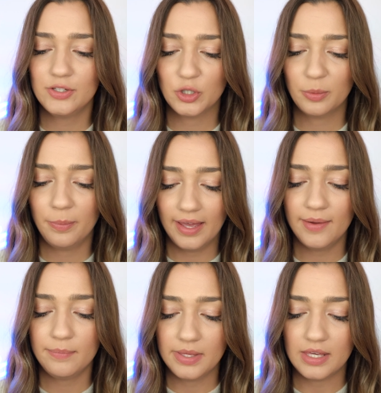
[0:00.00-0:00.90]
is your
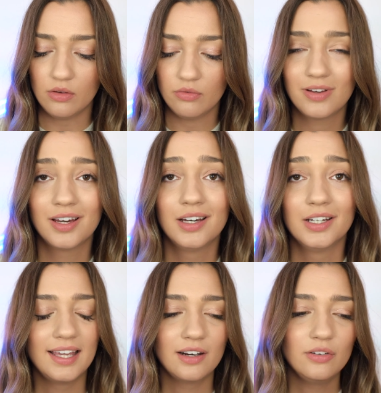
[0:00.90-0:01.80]
pet peeve?
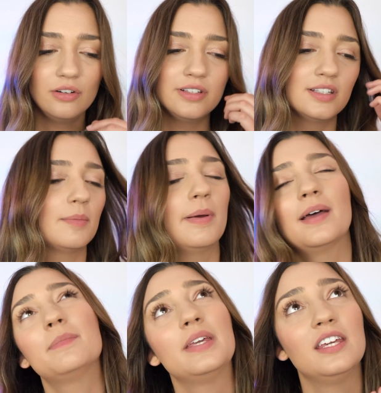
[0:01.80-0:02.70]
Like, I don't know if this is a
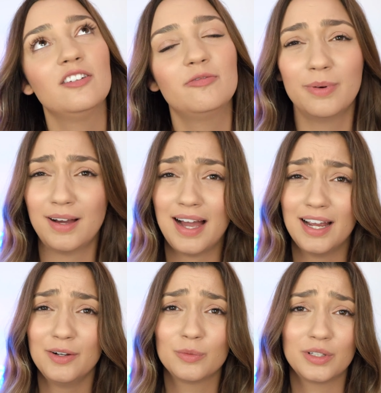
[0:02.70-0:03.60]
pet peeve, but
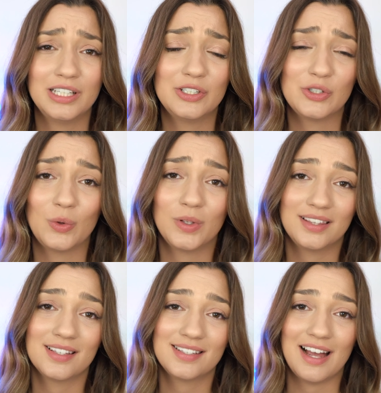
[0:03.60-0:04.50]
I really don't
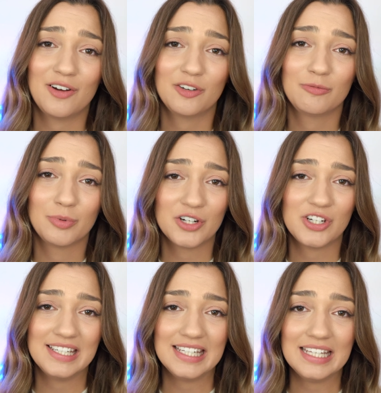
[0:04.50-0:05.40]
like the sound of
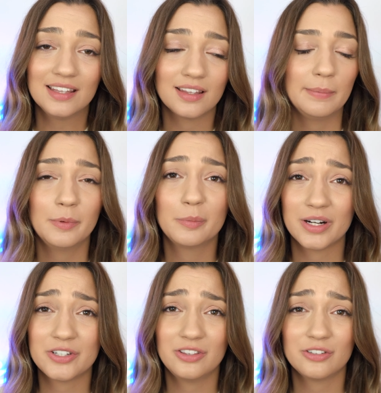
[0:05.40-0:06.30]
brushing teeth. People
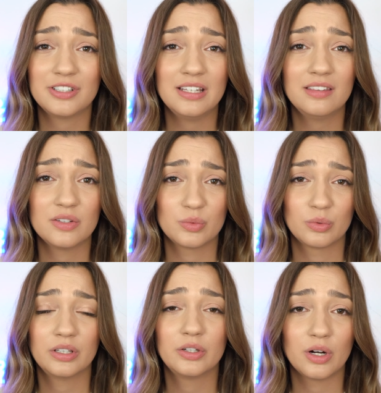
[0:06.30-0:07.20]
brushing their teeth is
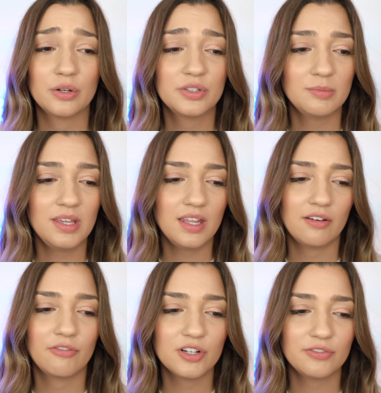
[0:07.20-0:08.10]
really gross to me, and
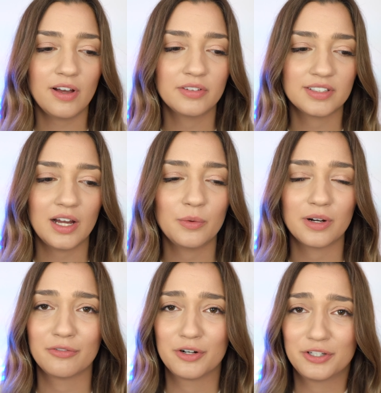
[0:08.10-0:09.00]
I first found this out
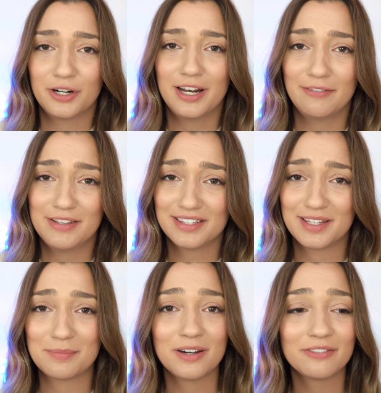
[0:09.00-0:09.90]
when I first started having
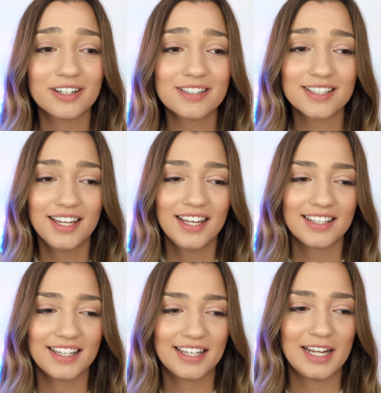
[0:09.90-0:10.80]
sleepovers,
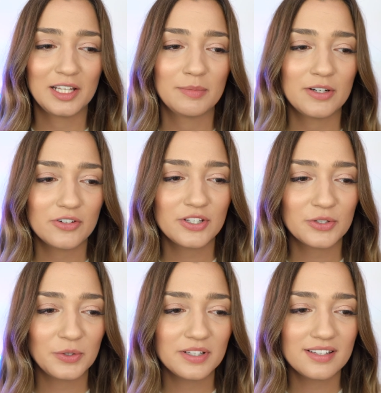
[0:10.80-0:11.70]
like in elementary
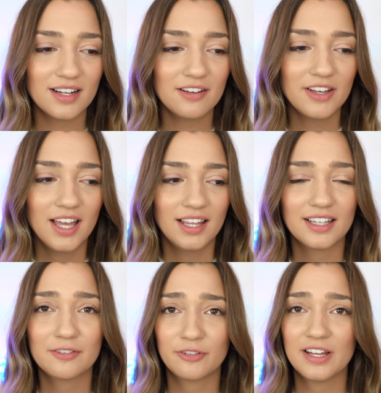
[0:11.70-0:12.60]
school and stuff.
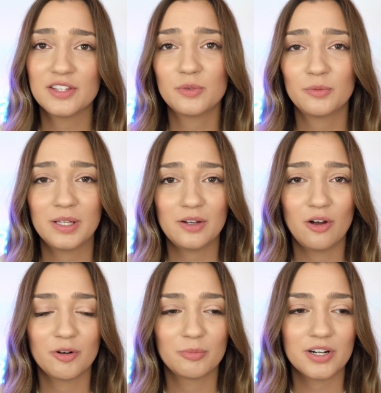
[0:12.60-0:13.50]
Like, friends would be
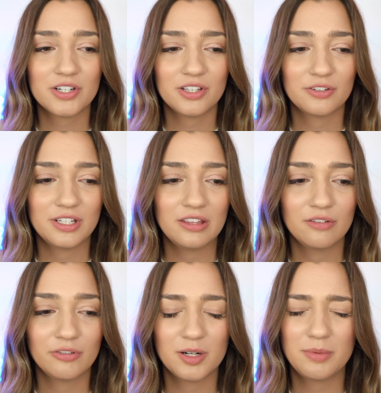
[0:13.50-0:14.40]
over brushing their teeth
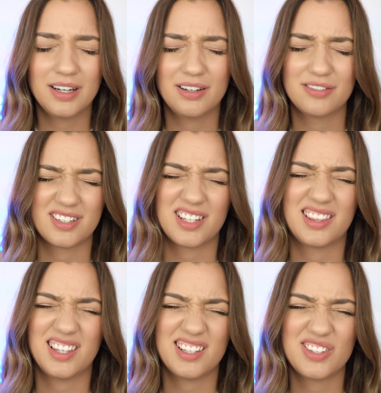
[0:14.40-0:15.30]
in front of me, and I was just
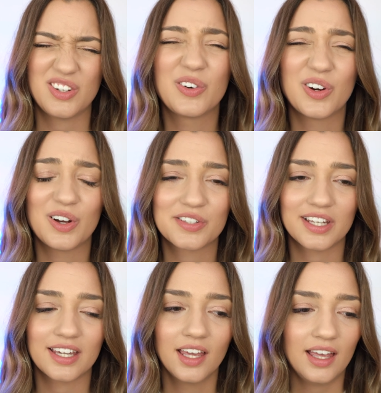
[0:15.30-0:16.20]
like, that's so gross.
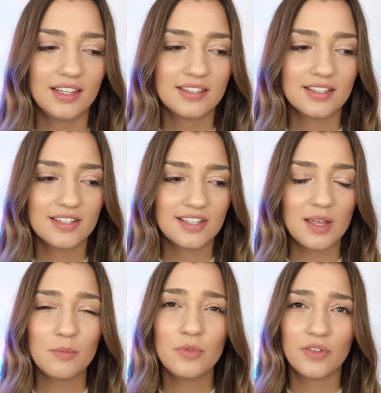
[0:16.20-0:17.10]
Like, it's the
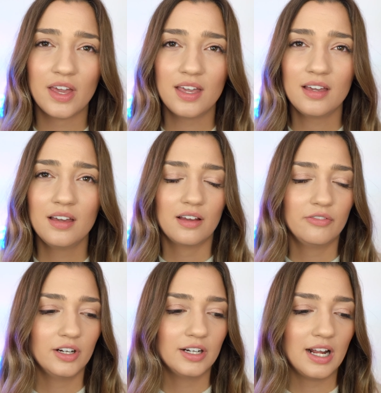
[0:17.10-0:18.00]
same thing. I
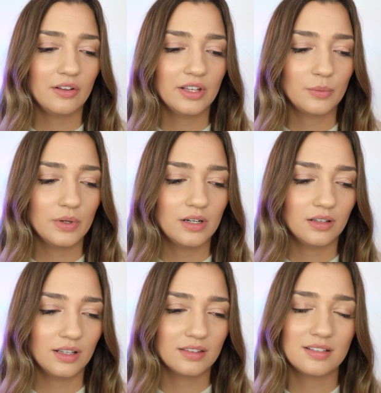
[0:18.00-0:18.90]
figured out, like,
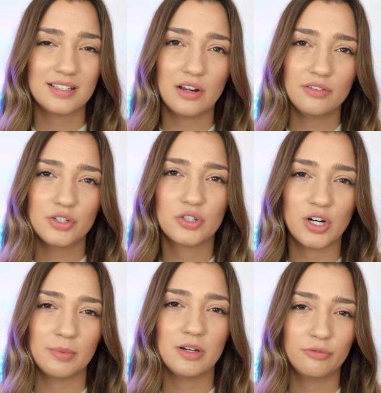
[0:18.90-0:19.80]
when, like, the sound of
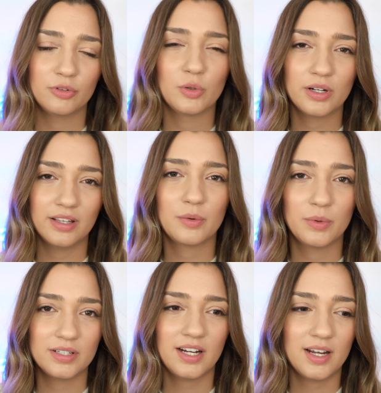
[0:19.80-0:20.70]
scrubbing a floor, like,
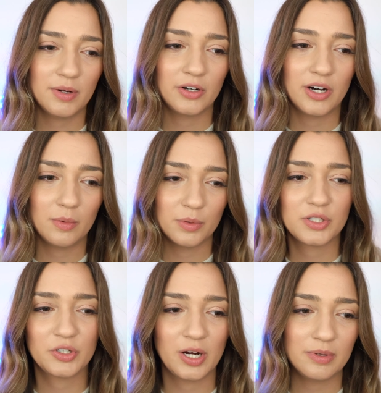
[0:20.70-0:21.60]
one time my grandma
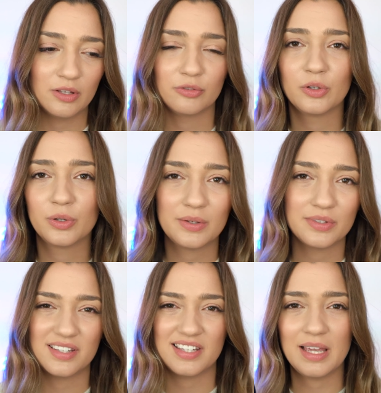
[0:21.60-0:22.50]
was scrubbing the floor, and it
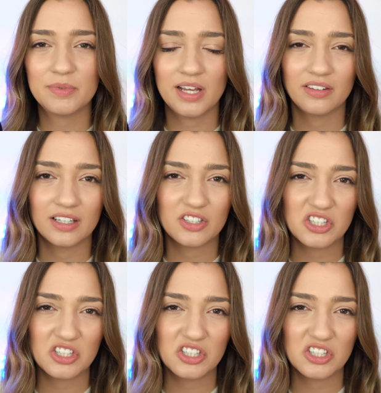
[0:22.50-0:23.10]
was the same sound, like,